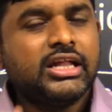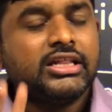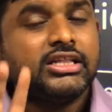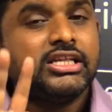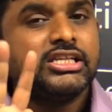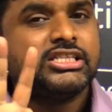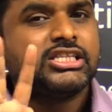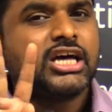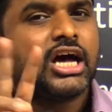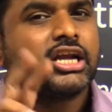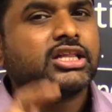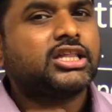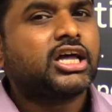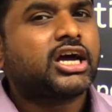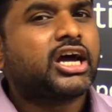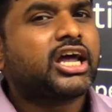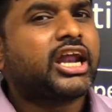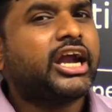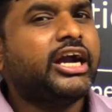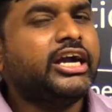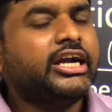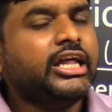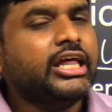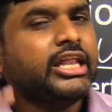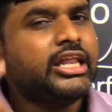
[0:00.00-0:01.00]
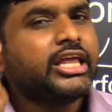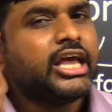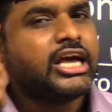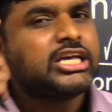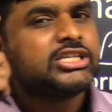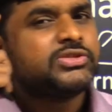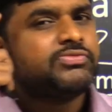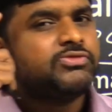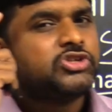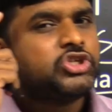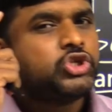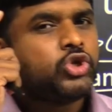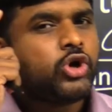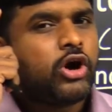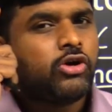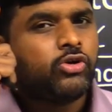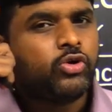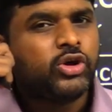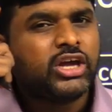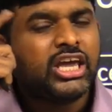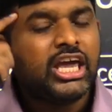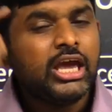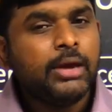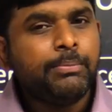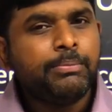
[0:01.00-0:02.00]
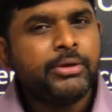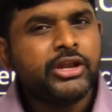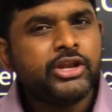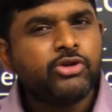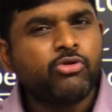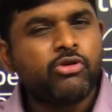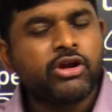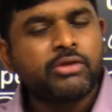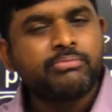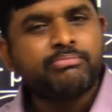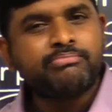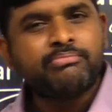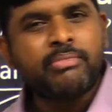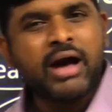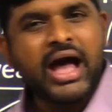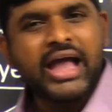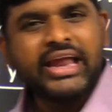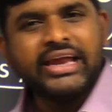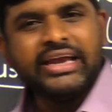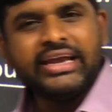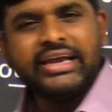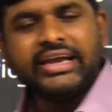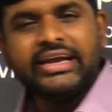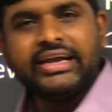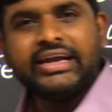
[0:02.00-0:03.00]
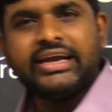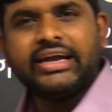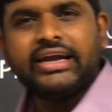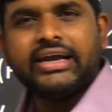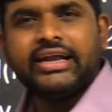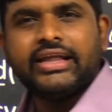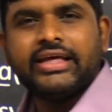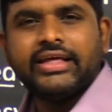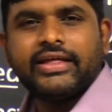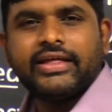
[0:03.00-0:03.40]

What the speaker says: These are the criterias which you have to keep in your mind.